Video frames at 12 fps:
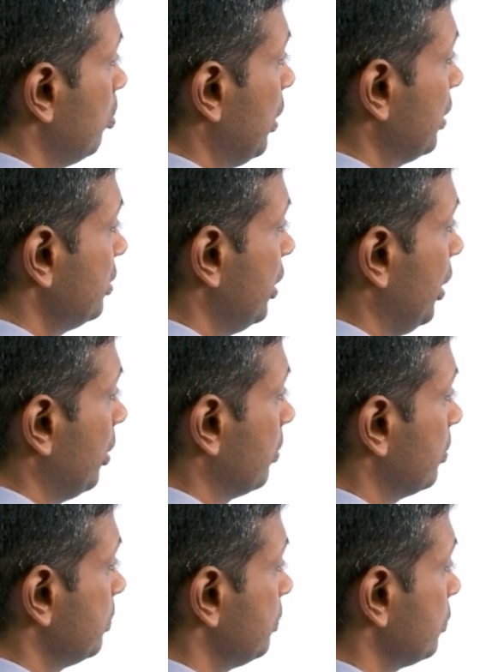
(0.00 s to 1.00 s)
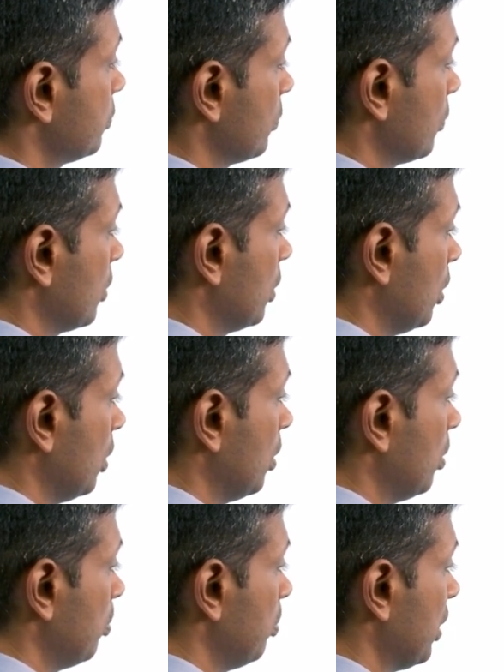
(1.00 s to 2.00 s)
plus 3,
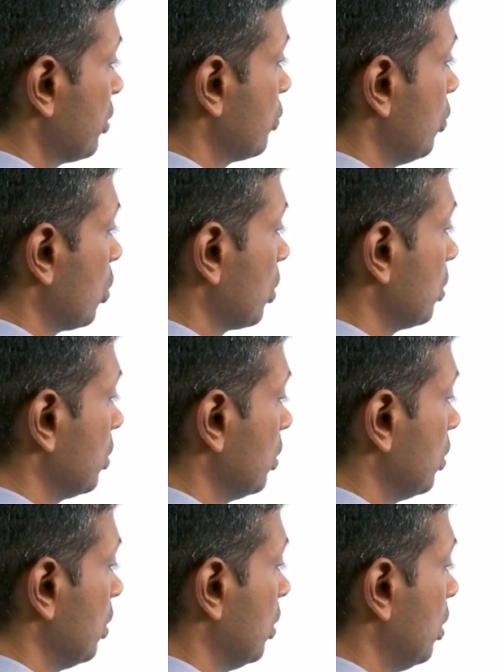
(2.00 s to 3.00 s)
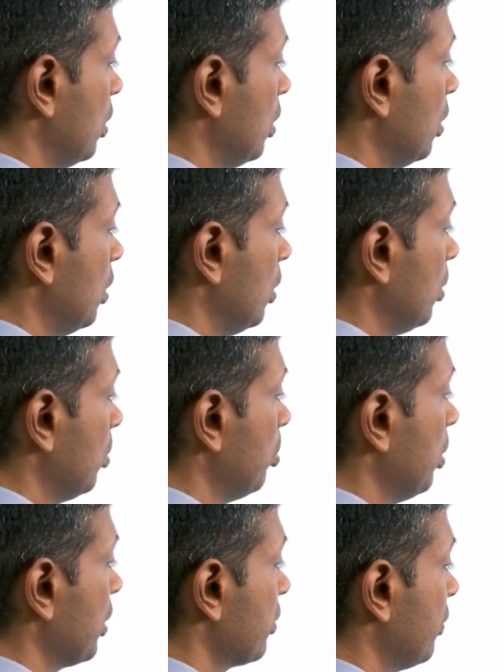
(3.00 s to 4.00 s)
plus 4,
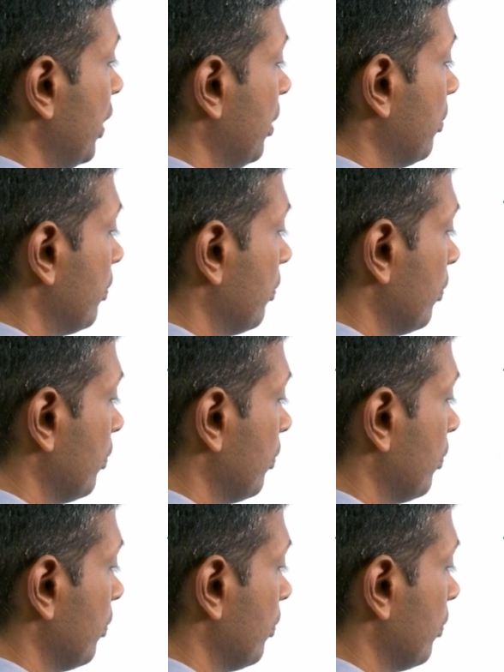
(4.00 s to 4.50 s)
plus 5,